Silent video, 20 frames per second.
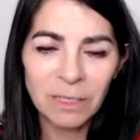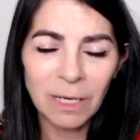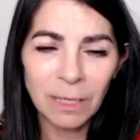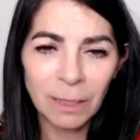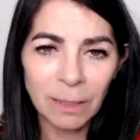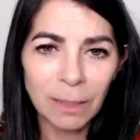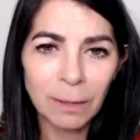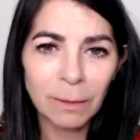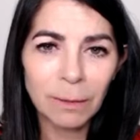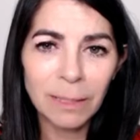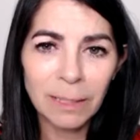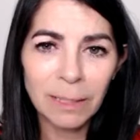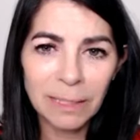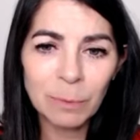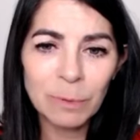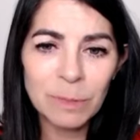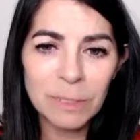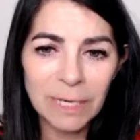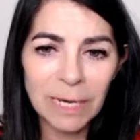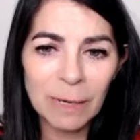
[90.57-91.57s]
I think he
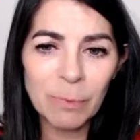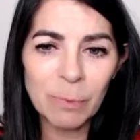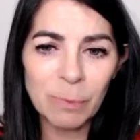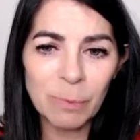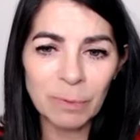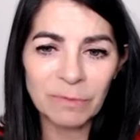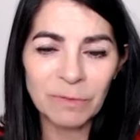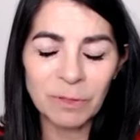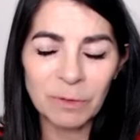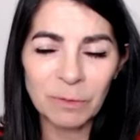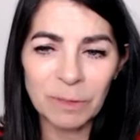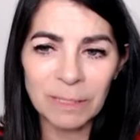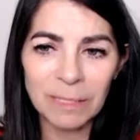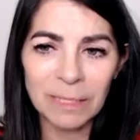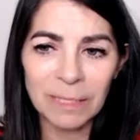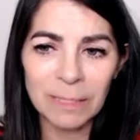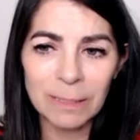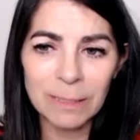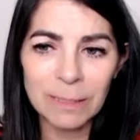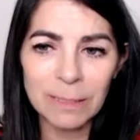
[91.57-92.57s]
was capable of doing
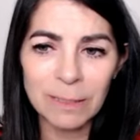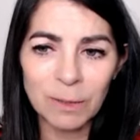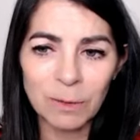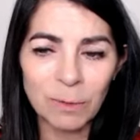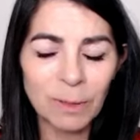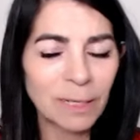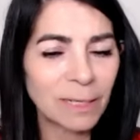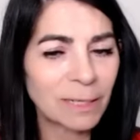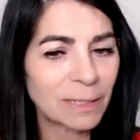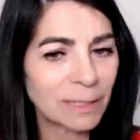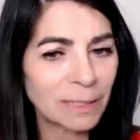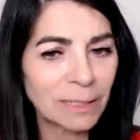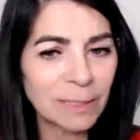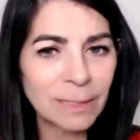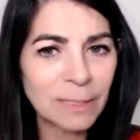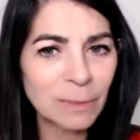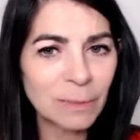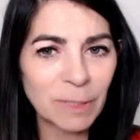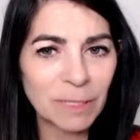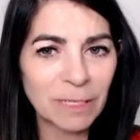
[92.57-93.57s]
that. So I didn't
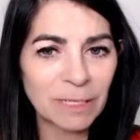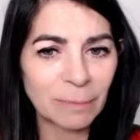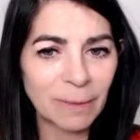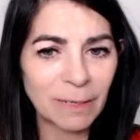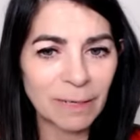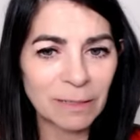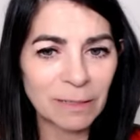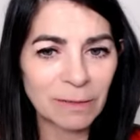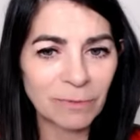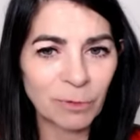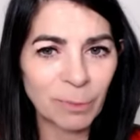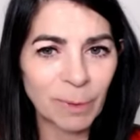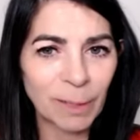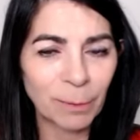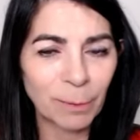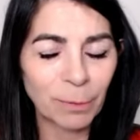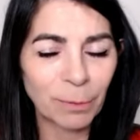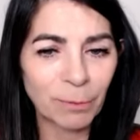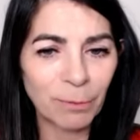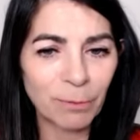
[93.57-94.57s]
speak about it for
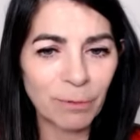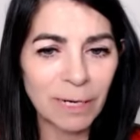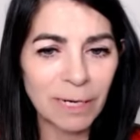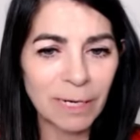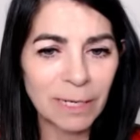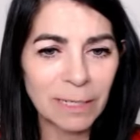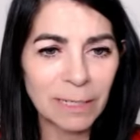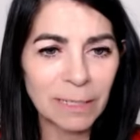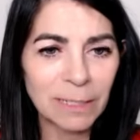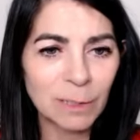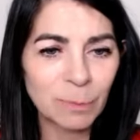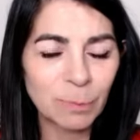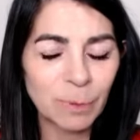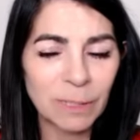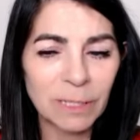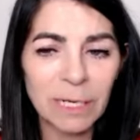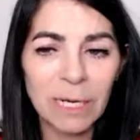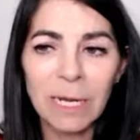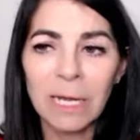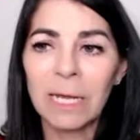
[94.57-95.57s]
about 3 years.
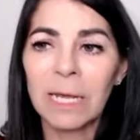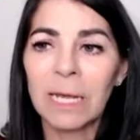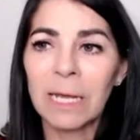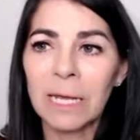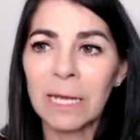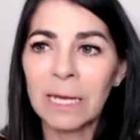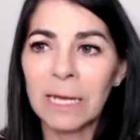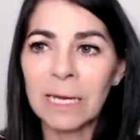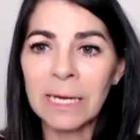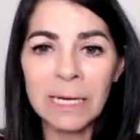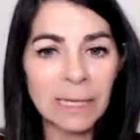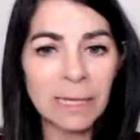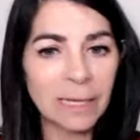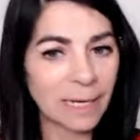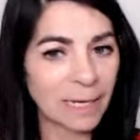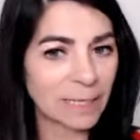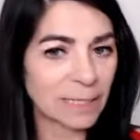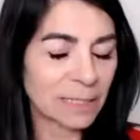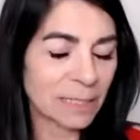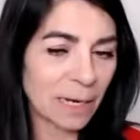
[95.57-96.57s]
But in
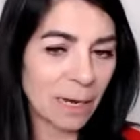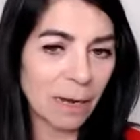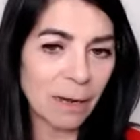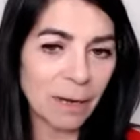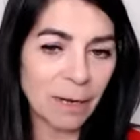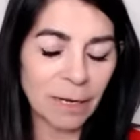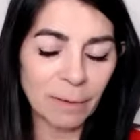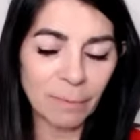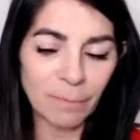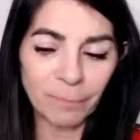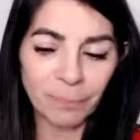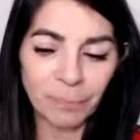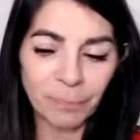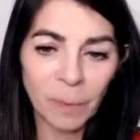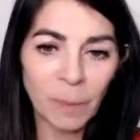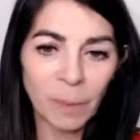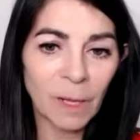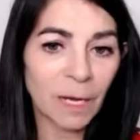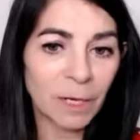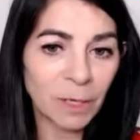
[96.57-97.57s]
that time,
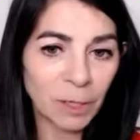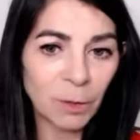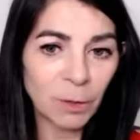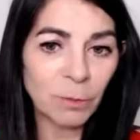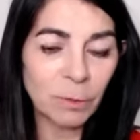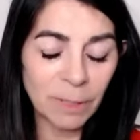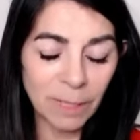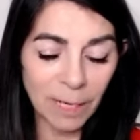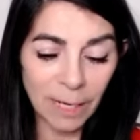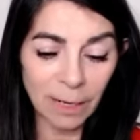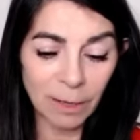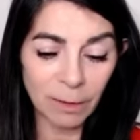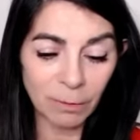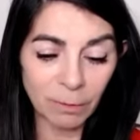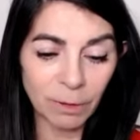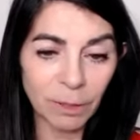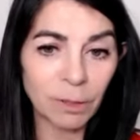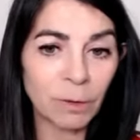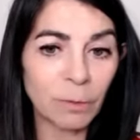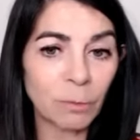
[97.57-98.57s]
I know now,
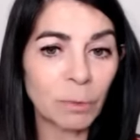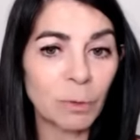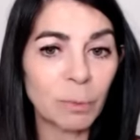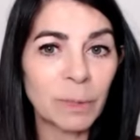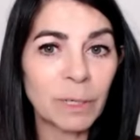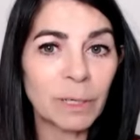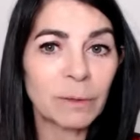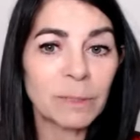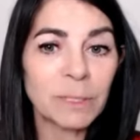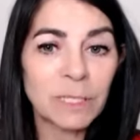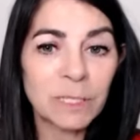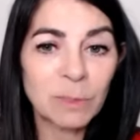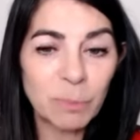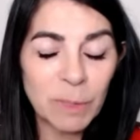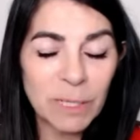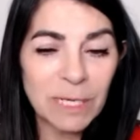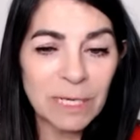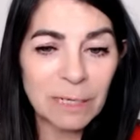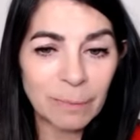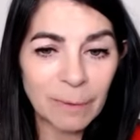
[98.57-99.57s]
what we don't
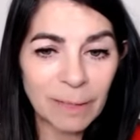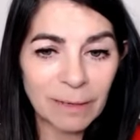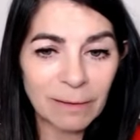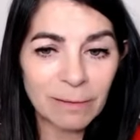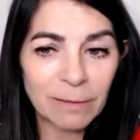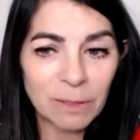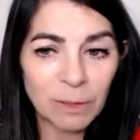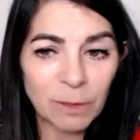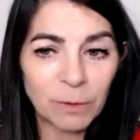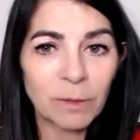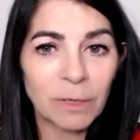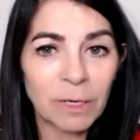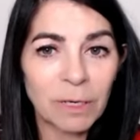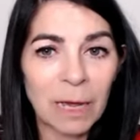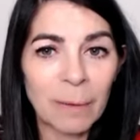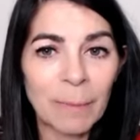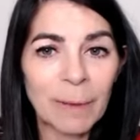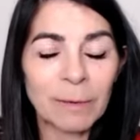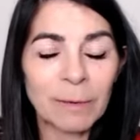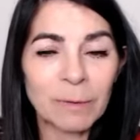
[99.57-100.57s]
speak about, it's got to
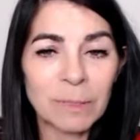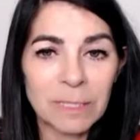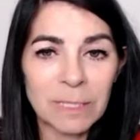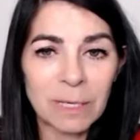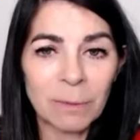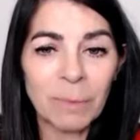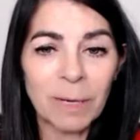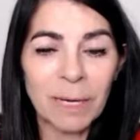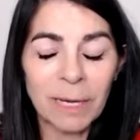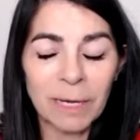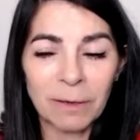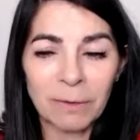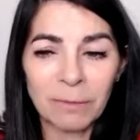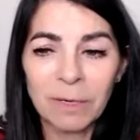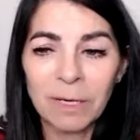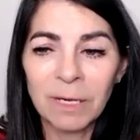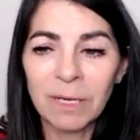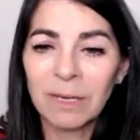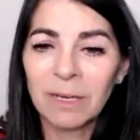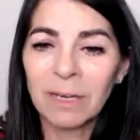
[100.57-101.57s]
come out somehow.
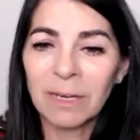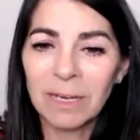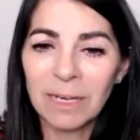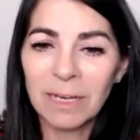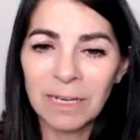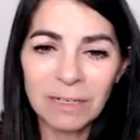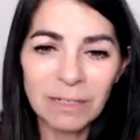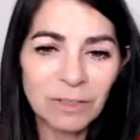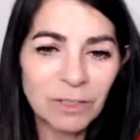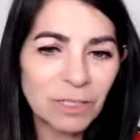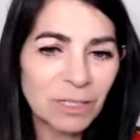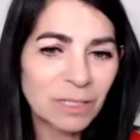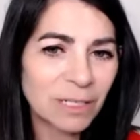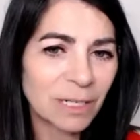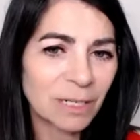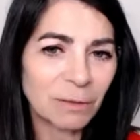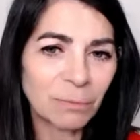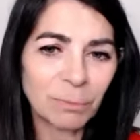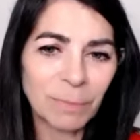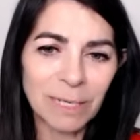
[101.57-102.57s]
And it just
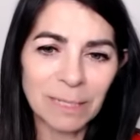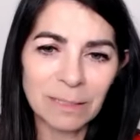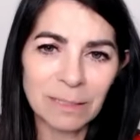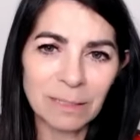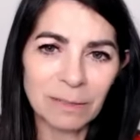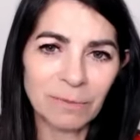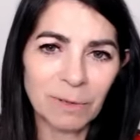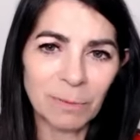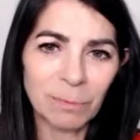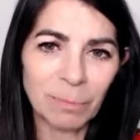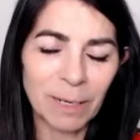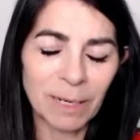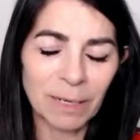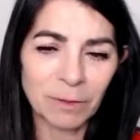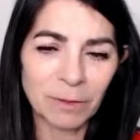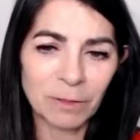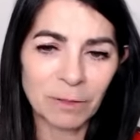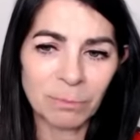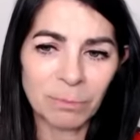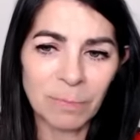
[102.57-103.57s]
had a massive
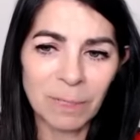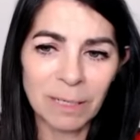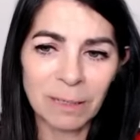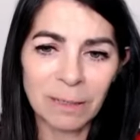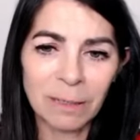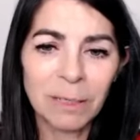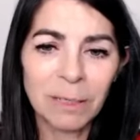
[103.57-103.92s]
impact on my